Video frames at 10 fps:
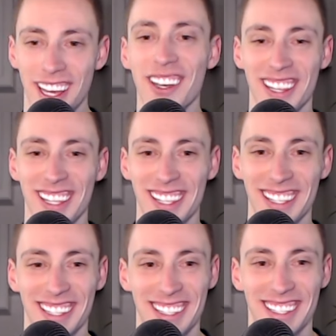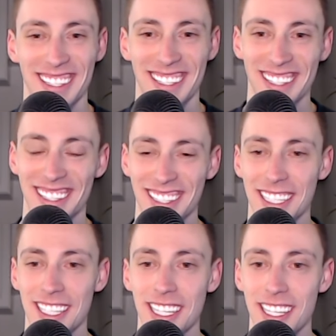
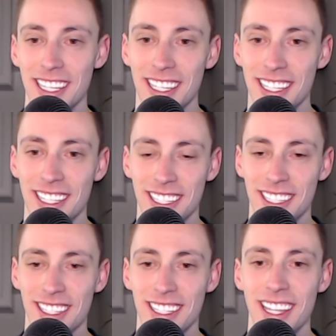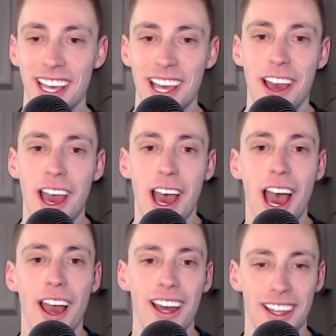
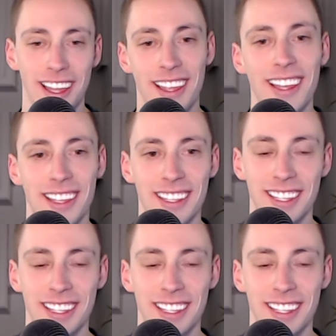This person isn't speaking.